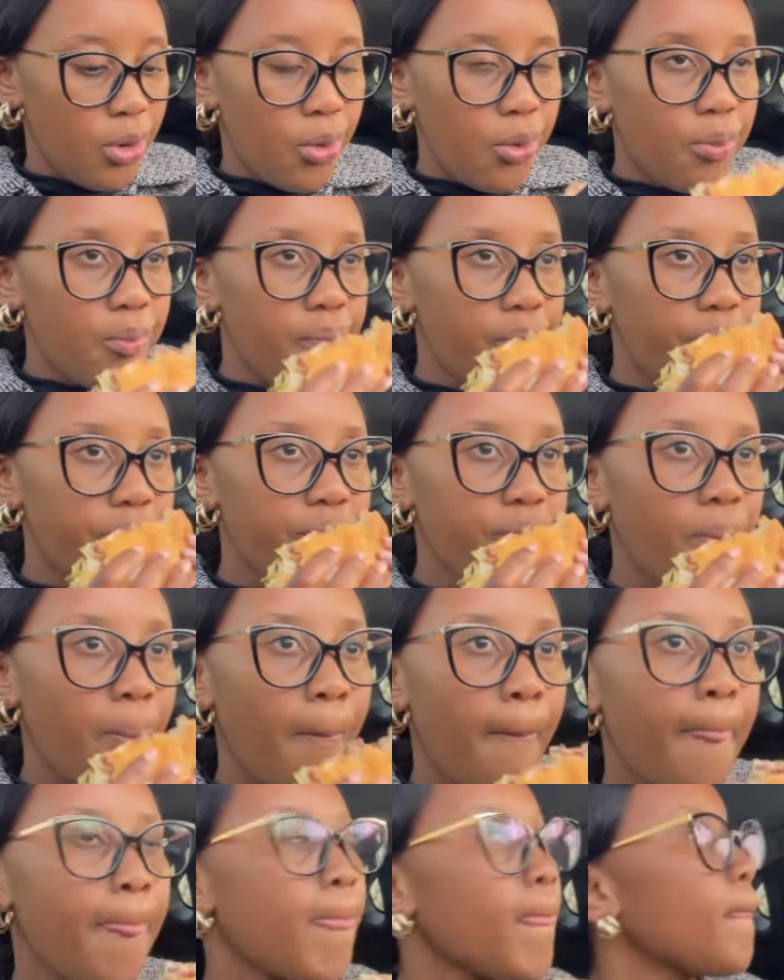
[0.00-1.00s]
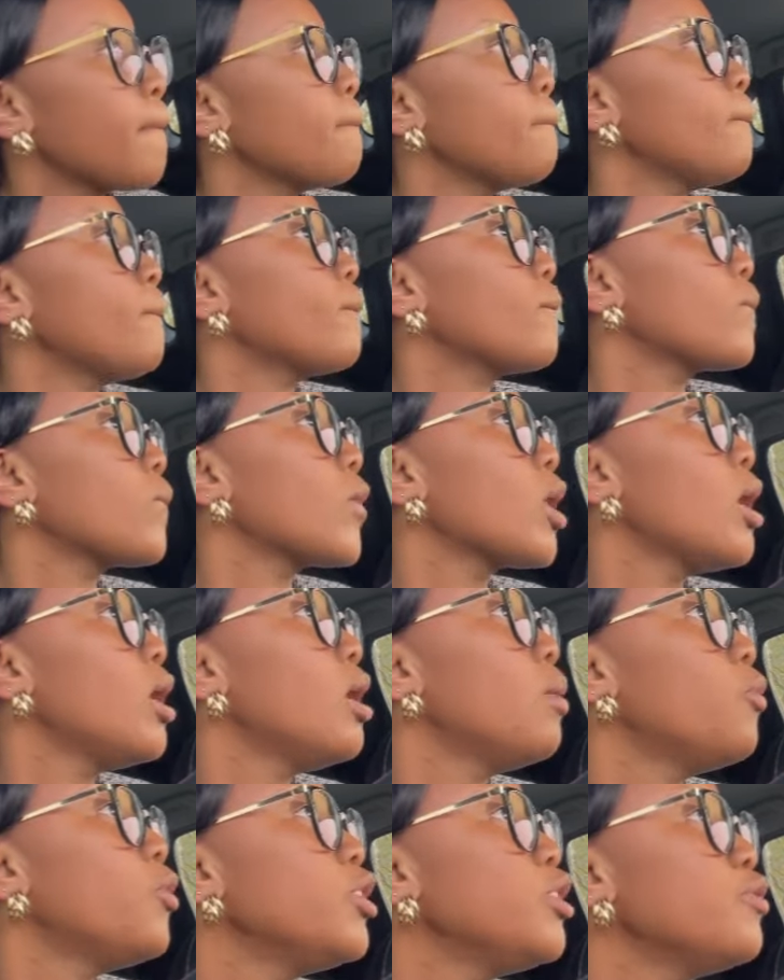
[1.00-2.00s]
home. And
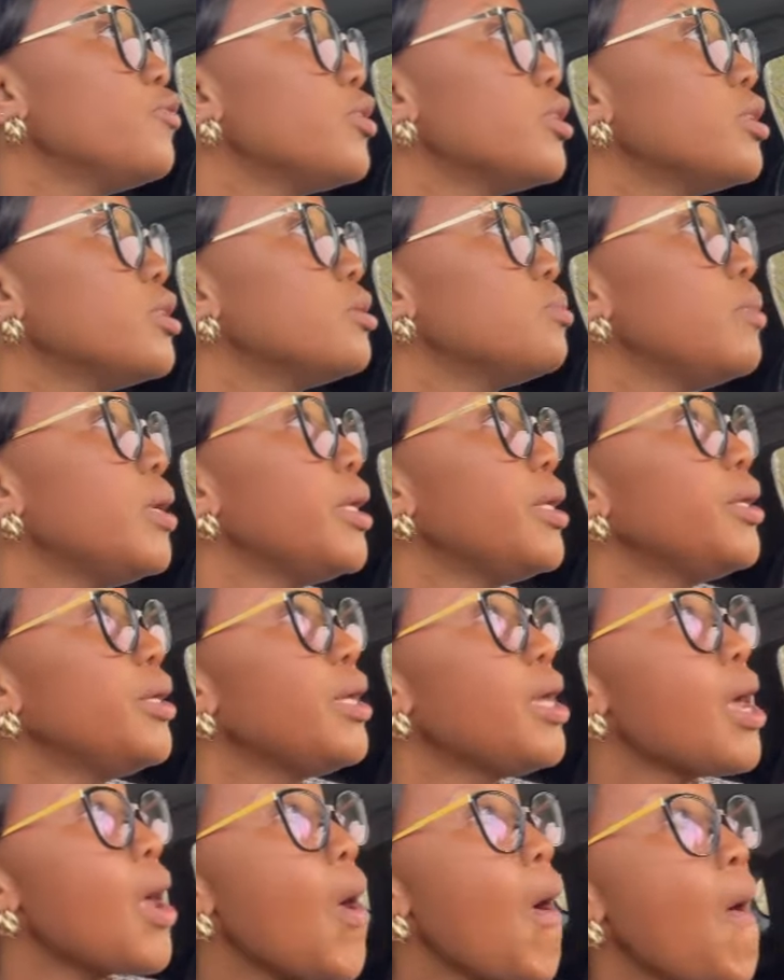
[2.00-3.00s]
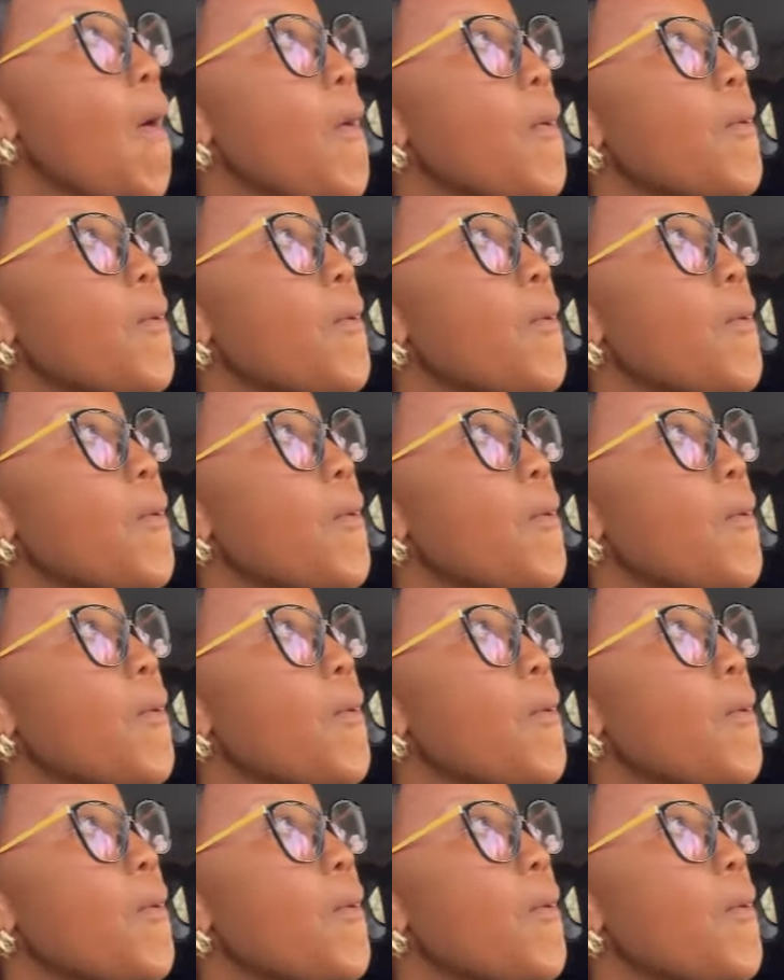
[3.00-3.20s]
I'm waiting for this man here.